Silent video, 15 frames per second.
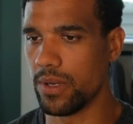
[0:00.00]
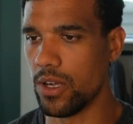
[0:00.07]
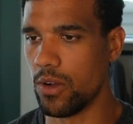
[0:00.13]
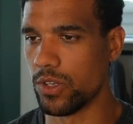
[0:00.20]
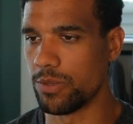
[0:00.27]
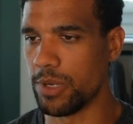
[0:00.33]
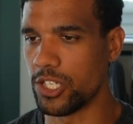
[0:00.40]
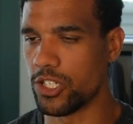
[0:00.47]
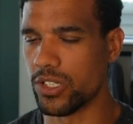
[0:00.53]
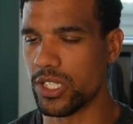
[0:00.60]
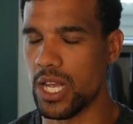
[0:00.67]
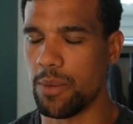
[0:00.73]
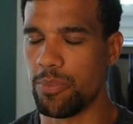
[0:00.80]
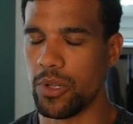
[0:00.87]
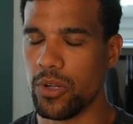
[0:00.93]
Always make sure it's
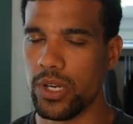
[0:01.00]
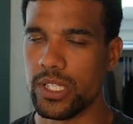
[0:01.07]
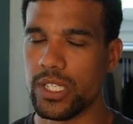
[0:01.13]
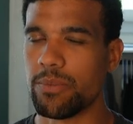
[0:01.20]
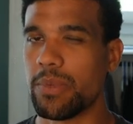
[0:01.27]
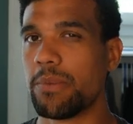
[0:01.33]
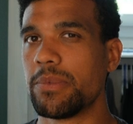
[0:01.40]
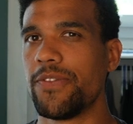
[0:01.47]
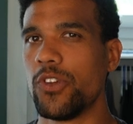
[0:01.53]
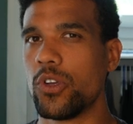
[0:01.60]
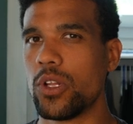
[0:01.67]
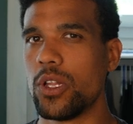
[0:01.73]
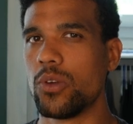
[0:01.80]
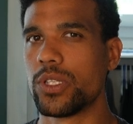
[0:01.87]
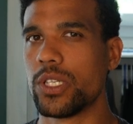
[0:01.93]
uploaded. Sometimes if you
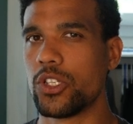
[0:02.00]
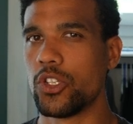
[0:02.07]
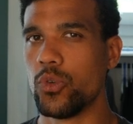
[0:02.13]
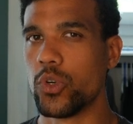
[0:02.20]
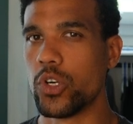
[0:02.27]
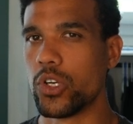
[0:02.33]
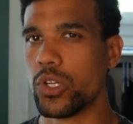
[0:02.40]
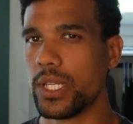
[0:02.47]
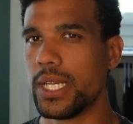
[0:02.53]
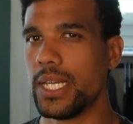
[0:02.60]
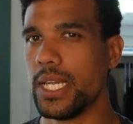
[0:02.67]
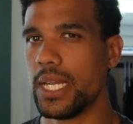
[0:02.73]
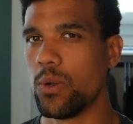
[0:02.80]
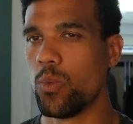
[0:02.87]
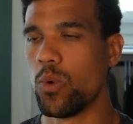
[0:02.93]
close it too early,
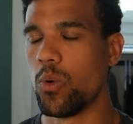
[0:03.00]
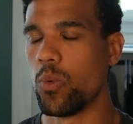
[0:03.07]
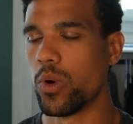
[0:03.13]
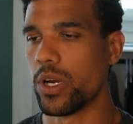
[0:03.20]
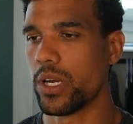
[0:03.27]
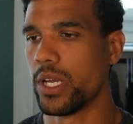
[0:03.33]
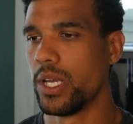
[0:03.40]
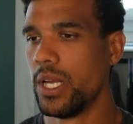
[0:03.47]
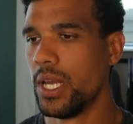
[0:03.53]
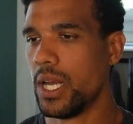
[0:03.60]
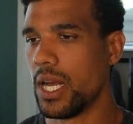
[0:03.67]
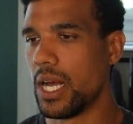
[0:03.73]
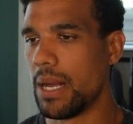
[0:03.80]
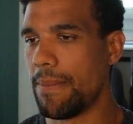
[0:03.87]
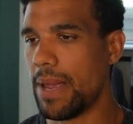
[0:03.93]
it won't work.
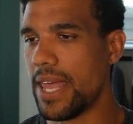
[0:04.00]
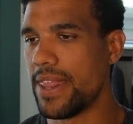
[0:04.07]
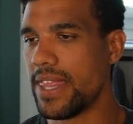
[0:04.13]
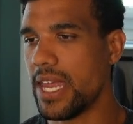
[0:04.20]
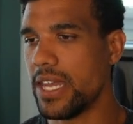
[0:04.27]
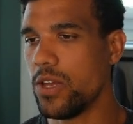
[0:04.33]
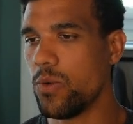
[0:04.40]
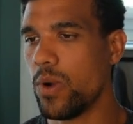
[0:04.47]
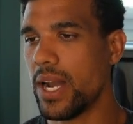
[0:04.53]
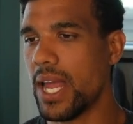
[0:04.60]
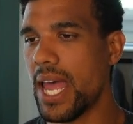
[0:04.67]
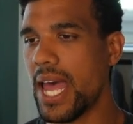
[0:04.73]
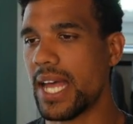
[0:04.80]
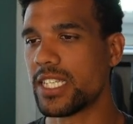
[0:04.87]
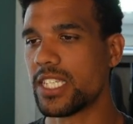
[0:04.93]
And then you want to
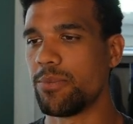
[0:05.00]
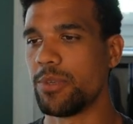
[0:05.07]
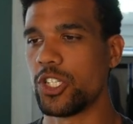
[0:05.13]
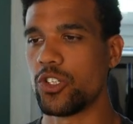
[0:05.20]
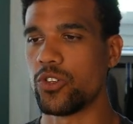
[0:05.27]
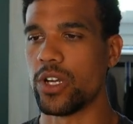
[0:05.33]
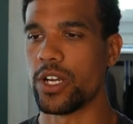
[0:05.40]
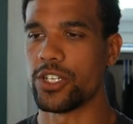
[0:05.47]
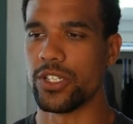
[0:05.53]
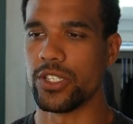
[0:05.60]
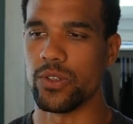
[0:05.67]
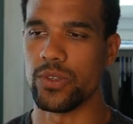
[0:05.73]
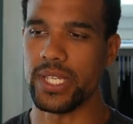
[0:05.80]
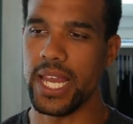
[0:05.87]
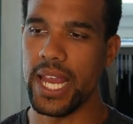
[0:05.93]
add some instructions.
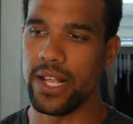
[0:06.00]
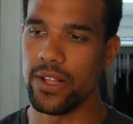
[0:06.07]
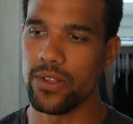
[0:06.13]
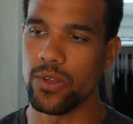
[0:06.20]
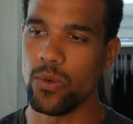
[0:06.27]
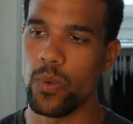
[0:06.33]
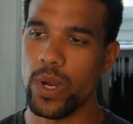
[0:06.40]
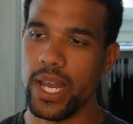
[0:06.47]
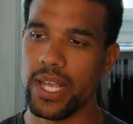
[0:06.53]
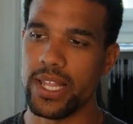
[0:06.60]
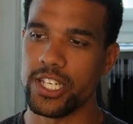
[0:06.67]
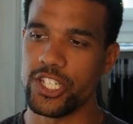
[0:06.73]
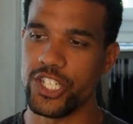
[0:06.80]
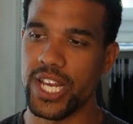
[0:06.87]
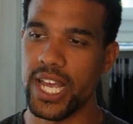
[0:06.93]
So tailor the way
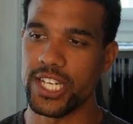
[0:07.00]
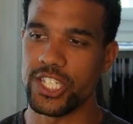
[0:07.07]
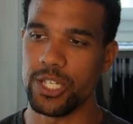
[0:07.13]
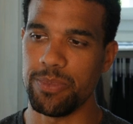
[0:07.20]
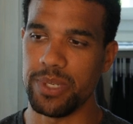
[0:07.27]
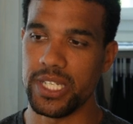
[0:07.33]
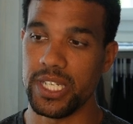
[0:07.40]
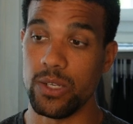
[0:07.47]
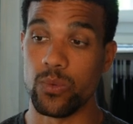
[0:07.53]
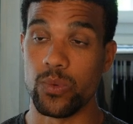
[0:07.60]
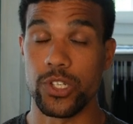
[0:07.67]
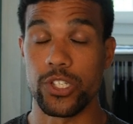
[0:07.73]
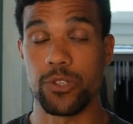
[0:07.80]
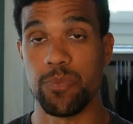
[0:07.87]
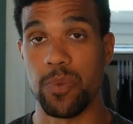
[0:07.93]
that ChatGPT
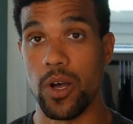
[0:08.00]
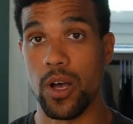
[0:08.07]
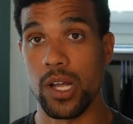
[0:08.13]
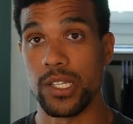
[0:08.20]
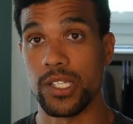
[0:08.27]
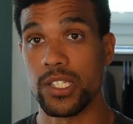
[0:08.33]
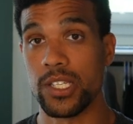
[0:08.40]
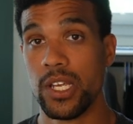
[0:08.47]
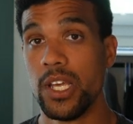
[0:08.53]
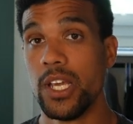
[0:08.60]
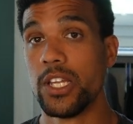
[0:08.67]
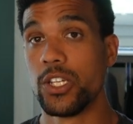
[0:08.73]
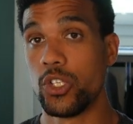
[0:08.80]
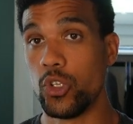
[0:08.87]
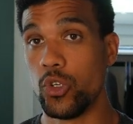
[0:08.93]
responds
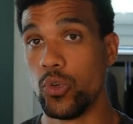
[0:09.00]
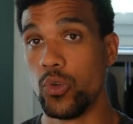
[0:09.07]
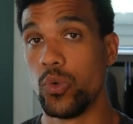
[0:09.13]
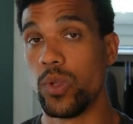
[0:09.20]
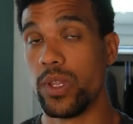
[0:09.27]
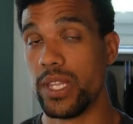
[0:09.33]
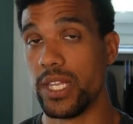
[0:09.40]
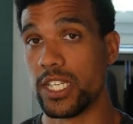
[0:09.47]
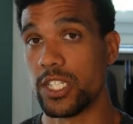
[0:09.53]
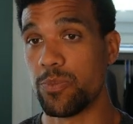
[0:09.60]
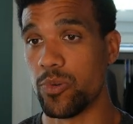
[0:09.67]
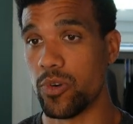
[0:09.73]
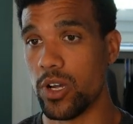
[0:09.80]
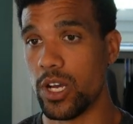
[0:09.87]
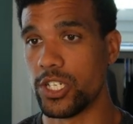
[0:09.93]
to this
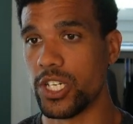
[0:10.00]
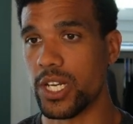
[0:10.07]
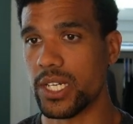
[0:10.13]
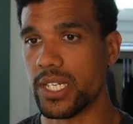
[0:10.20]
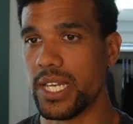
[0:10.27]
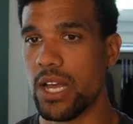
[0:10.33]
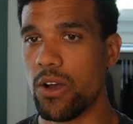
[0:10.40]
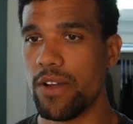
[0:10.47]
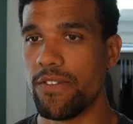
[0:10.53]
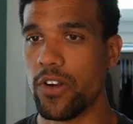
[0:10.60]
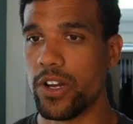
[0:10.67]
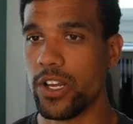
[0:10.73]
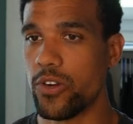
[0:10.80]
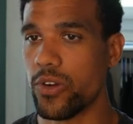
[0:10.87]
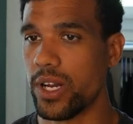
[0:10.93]
project. Now, I've
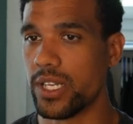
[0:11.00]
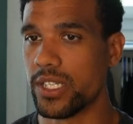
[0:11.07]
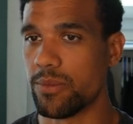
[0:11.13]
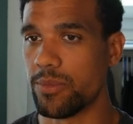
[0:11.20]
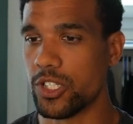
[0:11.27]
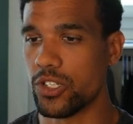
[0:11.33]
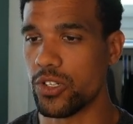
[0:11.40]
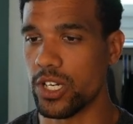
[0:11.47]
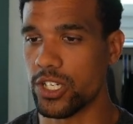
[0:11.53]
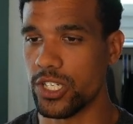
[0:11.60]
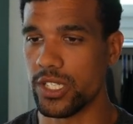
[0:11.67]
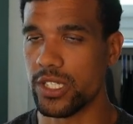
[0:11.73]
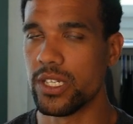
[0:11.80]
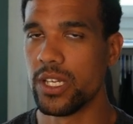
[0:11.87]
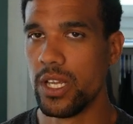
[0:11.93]
already created some
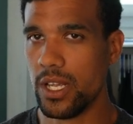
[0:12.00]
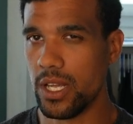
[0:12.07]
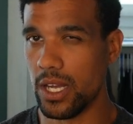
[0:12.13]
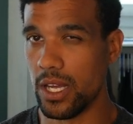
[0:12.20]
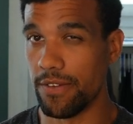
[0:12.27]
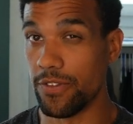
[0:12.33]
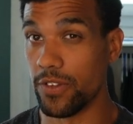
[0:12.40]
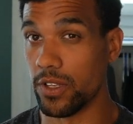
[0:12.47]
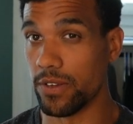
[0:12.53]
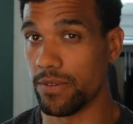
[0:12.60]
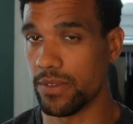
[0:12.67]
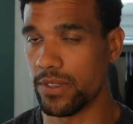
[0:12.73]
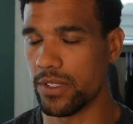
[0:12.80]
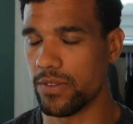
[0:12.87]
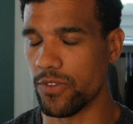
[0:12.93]
instructions for
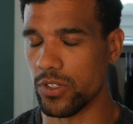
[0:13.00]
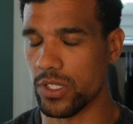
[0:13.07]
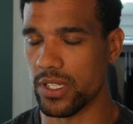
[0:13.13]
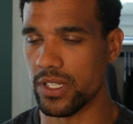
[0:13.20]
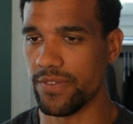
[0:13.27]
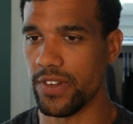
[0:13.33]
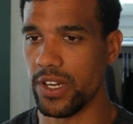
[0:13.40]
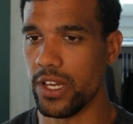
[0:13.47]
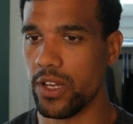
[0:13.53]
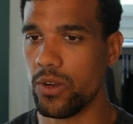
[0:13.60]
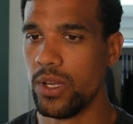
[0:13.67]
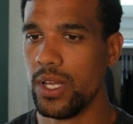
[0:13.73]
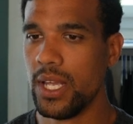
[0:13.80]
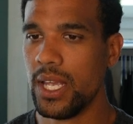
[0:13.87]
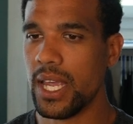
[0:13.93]
this
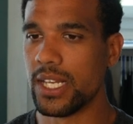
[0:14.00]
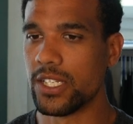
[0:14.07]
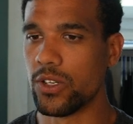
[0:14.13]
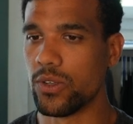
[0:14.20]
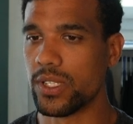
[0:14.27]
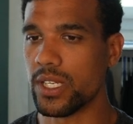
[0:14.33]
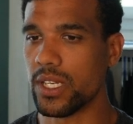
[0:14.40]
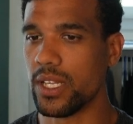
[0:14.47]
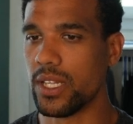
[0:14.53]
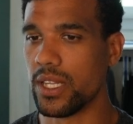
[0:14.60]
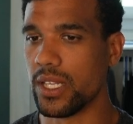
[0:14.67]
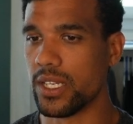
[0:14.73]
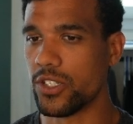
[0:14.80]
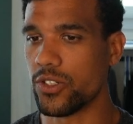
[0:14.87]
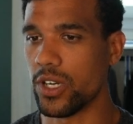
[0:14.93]
video. And so the
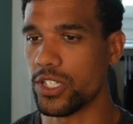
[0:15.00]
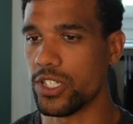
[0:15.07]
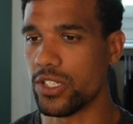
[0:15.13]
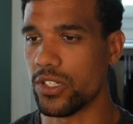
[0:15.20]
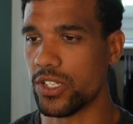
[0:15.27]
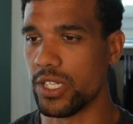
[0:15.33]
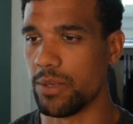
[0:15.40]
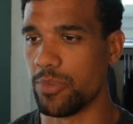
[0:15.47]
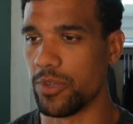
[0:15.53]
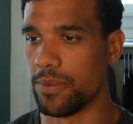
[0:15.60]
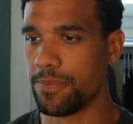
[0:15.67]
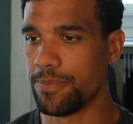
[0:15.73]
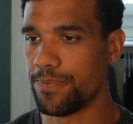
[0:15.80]
instructions are simple.